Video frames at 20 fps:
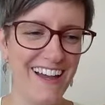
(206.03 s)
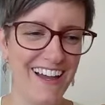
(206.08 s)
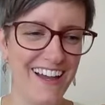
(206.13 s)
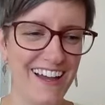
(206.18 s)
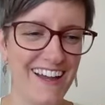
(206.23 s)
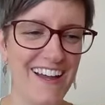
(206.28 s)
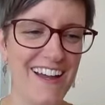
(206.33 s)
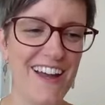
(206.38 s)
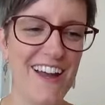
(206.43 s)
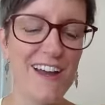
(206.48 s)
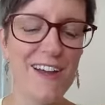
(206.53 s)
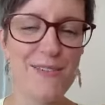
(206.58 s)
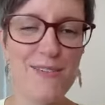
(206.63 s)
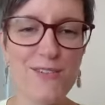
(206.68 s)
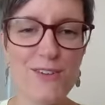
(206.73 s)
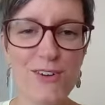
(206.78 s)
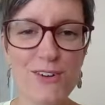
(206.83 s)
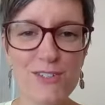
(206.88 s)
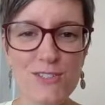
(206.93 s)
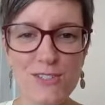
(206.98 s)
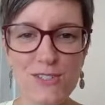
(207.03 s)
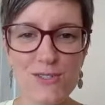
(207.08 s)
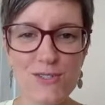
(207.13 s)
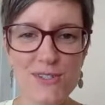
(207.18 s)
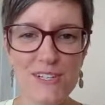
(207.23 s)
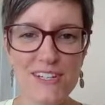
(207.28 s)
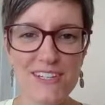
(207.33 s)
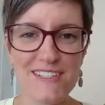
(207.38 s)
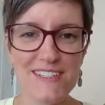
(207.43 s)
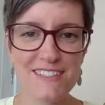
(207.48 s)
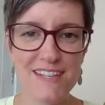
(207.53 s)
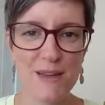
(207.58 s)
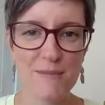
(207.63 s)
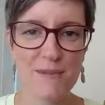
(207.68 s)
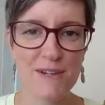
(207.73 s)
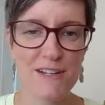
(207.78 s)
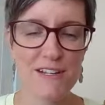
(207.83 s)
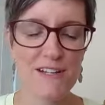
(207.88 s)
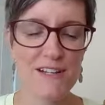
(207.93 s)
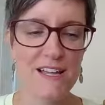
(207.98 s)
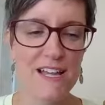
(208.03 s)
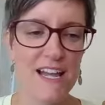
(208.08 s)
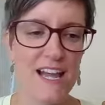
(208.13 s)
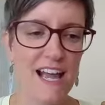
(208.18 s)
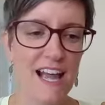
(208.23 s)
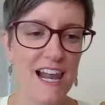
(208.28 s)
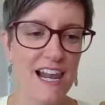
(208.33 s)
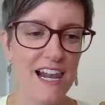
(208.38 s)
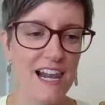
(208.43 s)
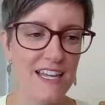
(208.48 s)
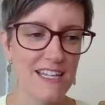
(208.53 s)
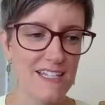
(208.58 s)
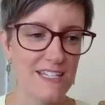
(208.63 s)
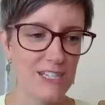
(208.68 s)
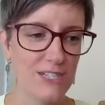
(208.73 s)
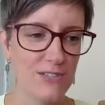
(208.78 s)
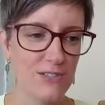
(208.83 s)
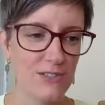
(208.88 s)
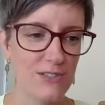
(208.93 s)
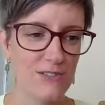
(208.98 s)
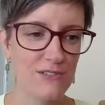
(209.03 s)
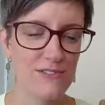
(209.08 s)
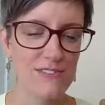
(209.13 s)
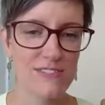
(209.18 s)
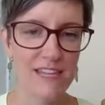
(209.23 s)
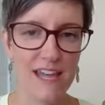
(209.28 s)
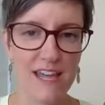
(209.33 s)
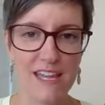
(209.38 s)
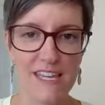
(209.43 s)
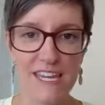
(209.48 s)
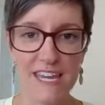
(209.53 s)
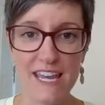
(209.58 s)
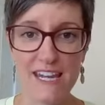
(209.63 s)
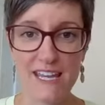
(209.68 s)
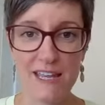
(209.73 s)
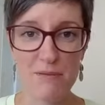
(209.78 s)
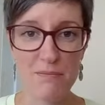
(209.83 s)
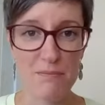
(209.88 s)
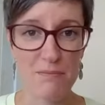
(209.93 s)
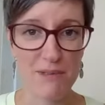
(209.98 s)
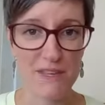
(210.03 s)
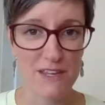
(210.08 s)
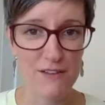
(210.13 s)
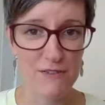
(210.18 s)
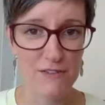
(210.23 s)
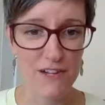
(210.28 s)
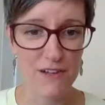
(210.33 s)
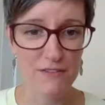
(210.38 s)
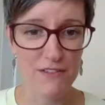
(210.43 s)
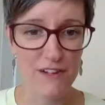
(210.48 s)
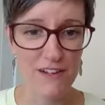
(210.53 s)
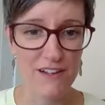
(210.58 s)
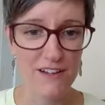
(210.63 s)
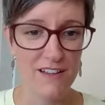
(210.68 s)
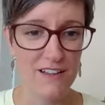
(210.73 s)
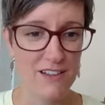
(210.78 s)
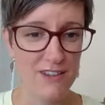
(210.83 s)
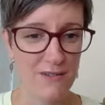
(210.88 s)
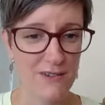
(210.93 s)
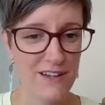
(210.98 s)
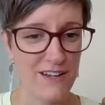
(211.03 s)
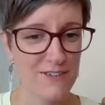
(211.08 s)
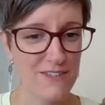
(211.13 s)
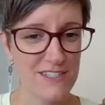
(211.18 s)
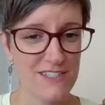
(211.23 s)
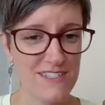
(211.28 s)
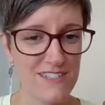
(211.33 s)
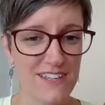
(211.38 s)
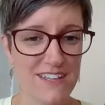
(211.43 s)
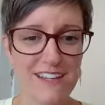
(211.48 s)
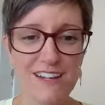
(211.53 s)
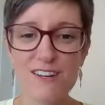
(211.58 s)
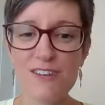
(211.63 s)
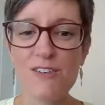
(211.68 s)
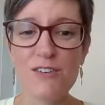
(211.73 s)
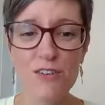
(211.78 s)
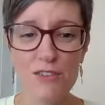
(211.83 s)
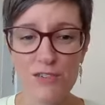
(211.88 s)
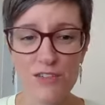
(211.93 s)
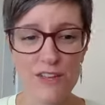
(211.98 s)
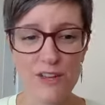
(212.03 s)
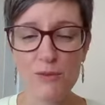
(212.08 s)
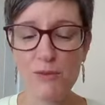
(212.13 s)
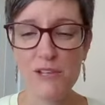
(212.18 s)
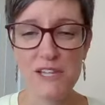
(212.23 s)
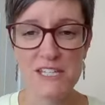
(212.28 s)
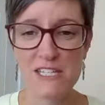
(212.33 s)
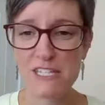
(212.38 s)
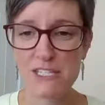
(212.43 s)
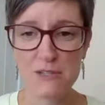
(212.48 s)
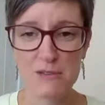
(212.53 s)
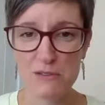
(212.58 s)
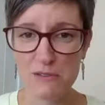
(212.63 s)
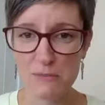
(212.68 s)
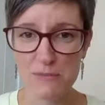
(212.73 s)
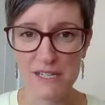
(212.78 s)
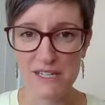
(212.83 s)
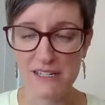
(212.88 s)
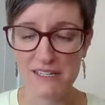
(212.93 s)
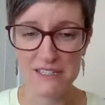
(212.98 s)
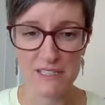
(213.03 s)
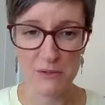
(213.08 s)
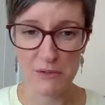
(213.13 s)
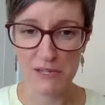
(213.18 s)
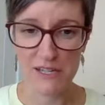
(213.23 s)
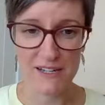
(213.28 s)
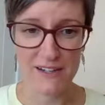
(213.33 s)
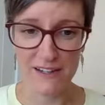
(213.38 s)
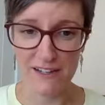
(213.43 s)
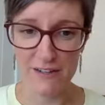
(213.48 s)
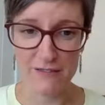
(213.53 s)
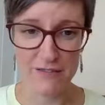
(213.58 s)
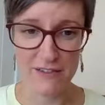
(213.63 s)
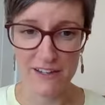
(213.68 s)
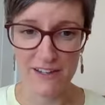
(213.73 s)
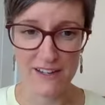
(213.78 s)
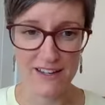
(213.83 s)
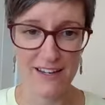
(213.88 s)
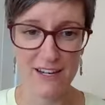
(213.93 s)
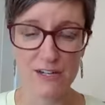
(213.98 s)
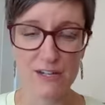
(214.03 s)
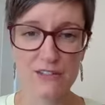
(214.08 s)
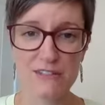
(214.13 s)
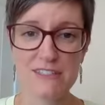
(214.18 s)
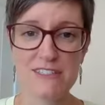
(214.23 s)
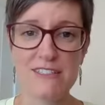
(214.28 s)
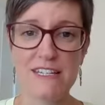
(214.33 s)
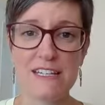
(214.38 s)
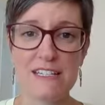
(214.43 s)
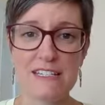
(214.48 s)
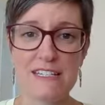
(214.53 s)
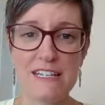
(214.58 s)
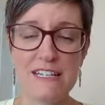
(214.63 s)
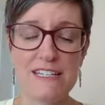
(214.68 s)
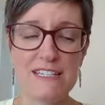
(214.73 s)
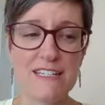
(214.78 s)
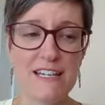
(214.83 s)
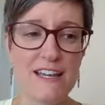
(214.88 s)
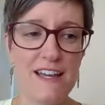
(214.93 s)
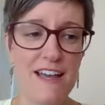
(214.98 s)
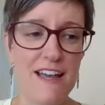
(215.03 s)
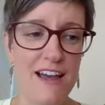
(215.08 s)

And we've got tuna, salmon, lentils, you get it in beef liver. Though I have to say, nothing will induce me to eat liver. I cannot stand it.